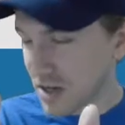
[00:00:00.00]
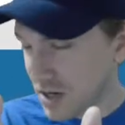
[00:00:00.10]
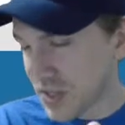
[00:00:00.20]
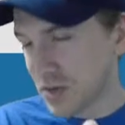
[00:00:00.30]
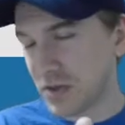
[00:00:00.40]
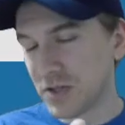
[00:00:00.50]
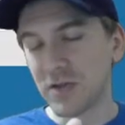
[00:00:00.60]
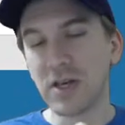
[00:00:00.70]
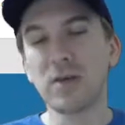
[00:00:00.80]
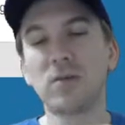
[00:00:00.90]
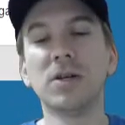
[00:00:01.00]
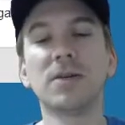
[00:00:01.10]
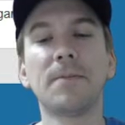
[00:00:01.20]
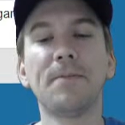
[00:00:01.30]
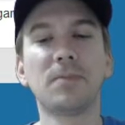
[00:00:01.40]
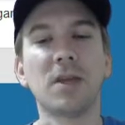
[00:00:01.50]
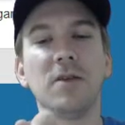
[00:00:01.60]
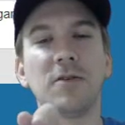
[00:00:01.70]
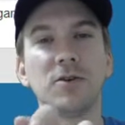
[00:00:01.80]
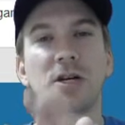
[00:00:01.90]
consequence for that was,
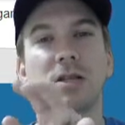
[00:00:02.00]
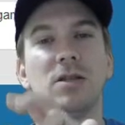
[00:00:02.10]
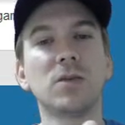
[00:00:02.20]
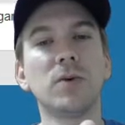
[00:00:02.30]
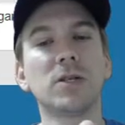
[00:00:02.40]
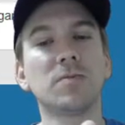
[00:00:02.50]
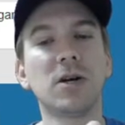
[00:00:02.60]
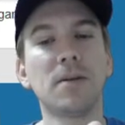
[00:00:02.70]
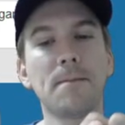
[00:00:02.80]
if you're not in the sweet spot